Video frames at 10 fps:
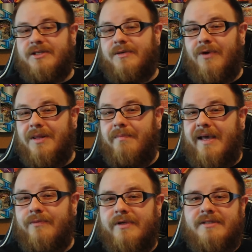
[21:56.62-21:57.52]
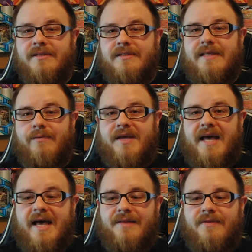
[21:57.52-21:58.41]
one of the main reasons that we
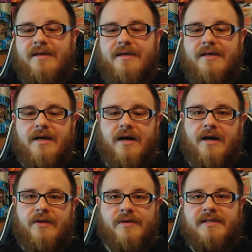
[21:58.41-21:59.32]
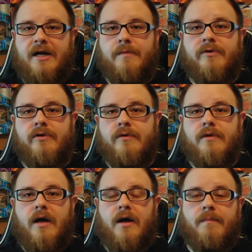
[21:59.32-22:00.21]
had the terrible
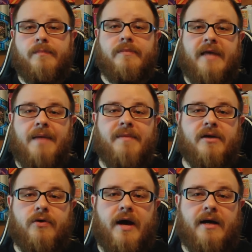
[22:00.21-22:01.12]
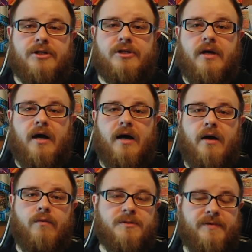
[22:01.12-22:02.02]
gaming crash
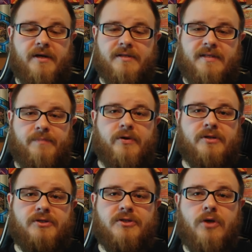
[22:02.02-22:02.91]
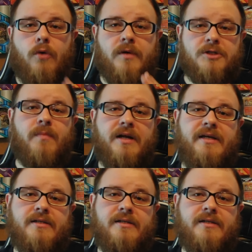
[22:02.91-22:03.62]
was because they put so much money